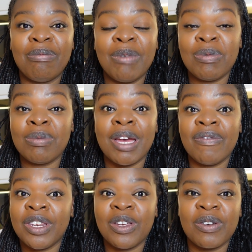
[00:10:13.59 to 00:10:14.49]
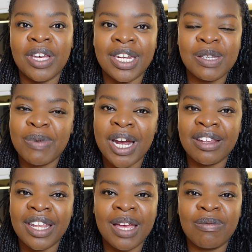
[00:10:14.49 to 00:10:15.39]
Maybe my video can
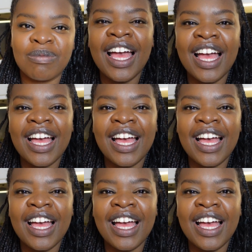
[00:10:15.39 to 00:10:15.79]
inspire them.